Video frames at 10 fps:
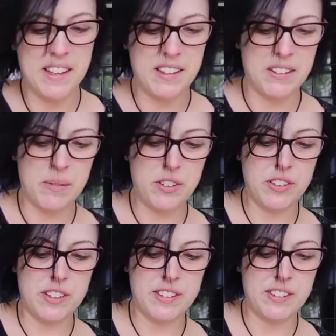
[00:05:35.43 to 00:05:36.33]
So I'm
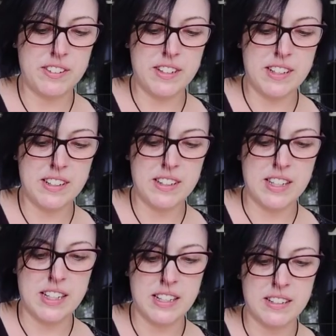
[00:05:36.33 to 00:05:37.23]
just going to
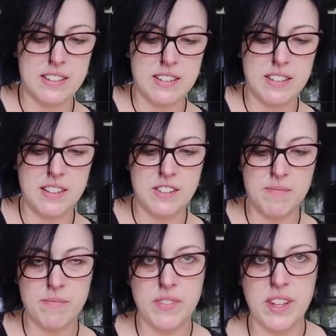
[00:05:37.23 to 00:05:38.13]
stand that
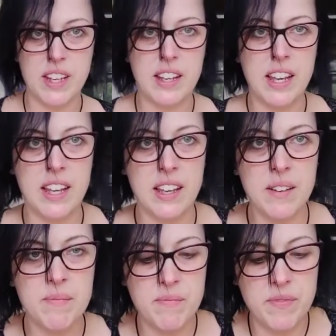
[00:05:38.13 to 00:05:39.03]
in
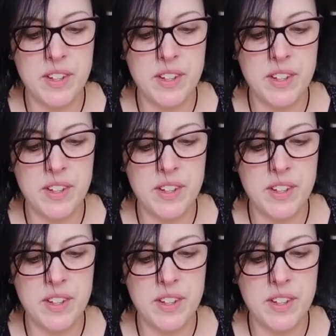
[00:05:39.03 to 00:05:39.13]
here,